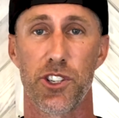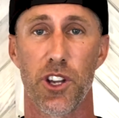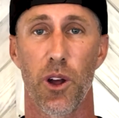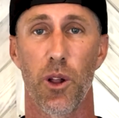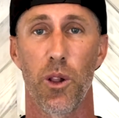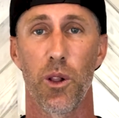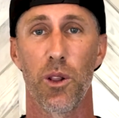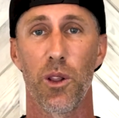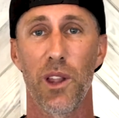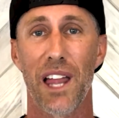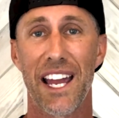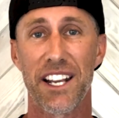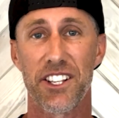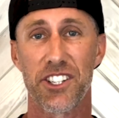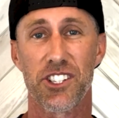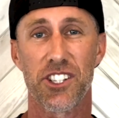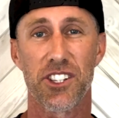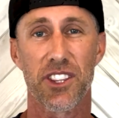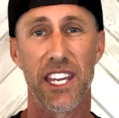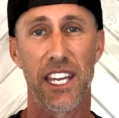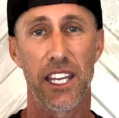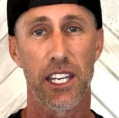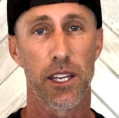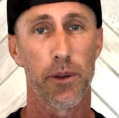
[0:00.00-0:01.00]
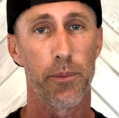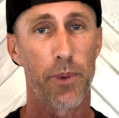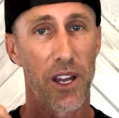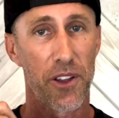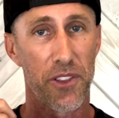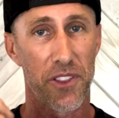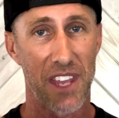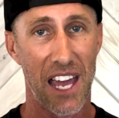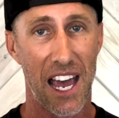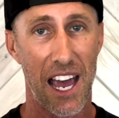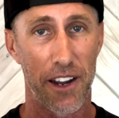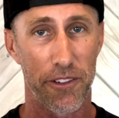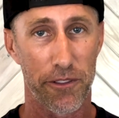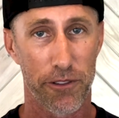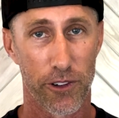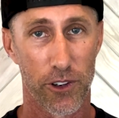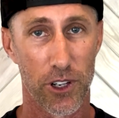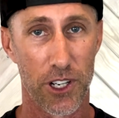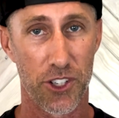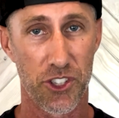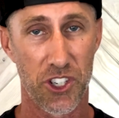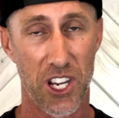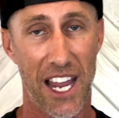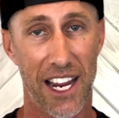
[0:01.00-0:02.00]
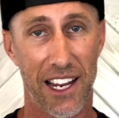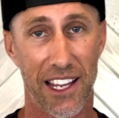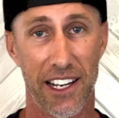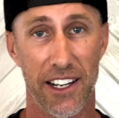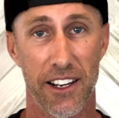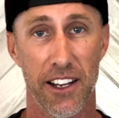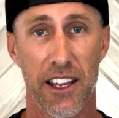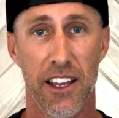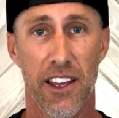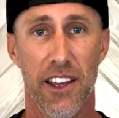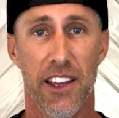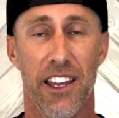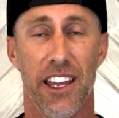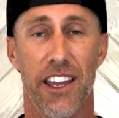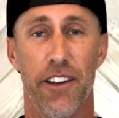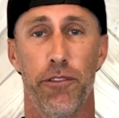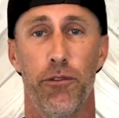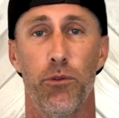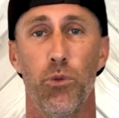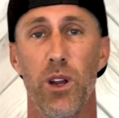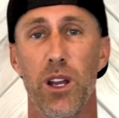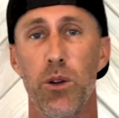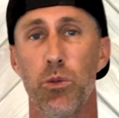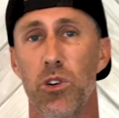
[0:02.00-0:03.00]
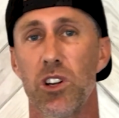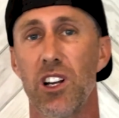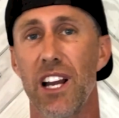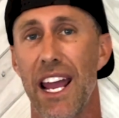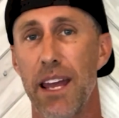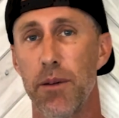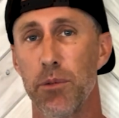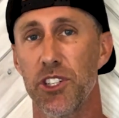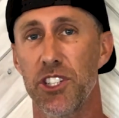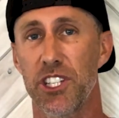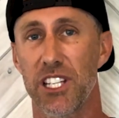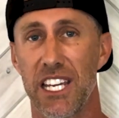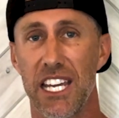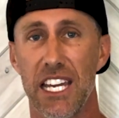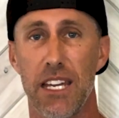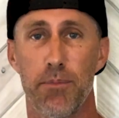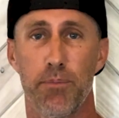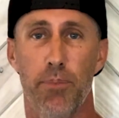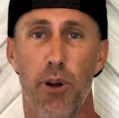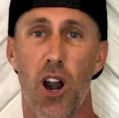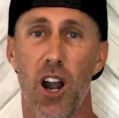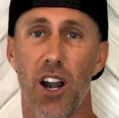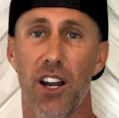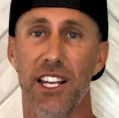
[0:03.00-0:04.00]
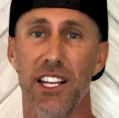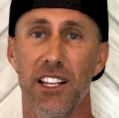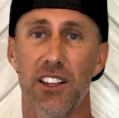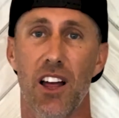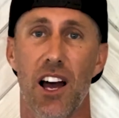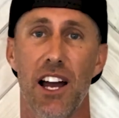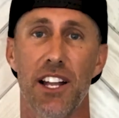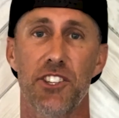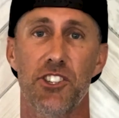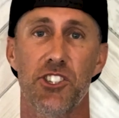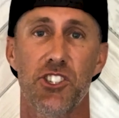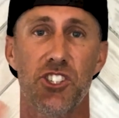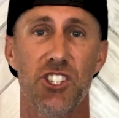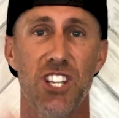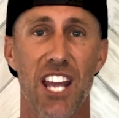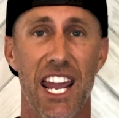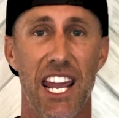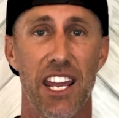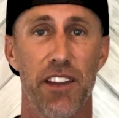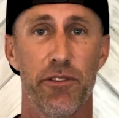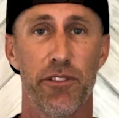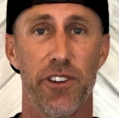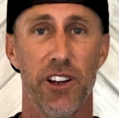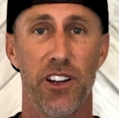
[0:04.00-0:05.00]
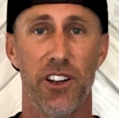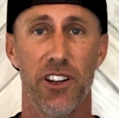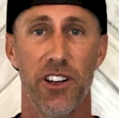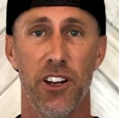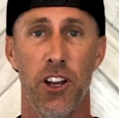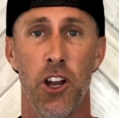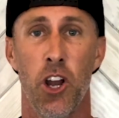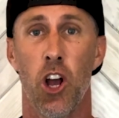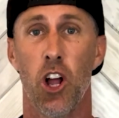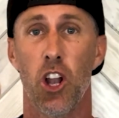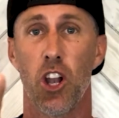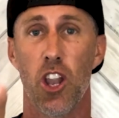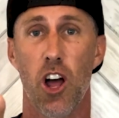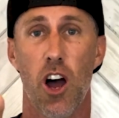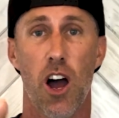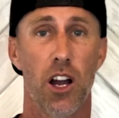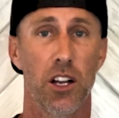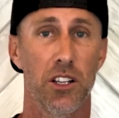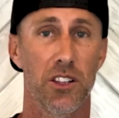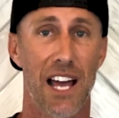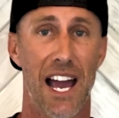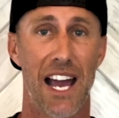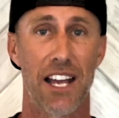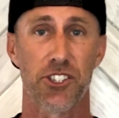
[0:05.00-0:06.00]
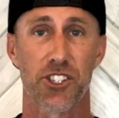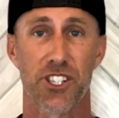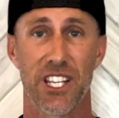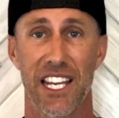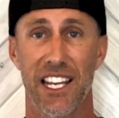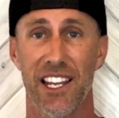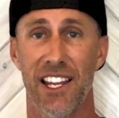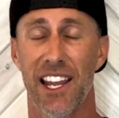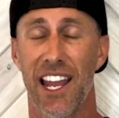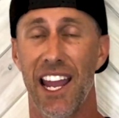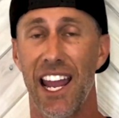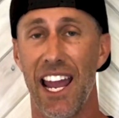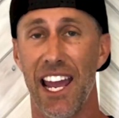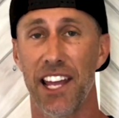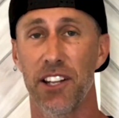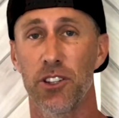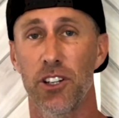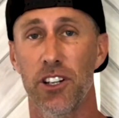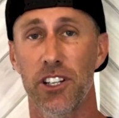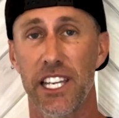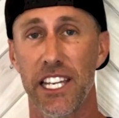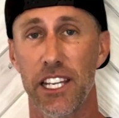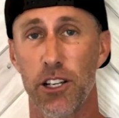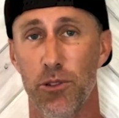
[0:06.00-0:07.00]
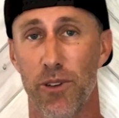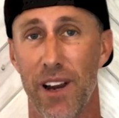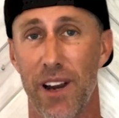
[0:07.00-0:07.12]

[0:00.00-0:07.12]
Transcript: So let's think about that for a second. If we were able to keep parking lots safe, long-lasting, and looking